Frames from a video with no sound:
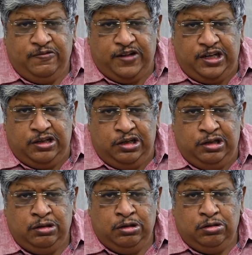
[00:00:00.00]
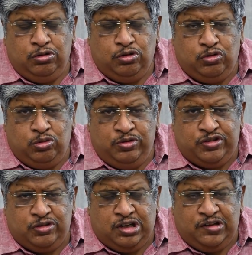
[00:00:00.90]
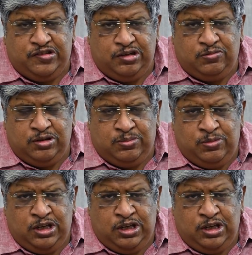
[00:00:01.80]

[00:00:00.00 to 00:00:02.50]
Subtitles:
Finally, those who wish to consult with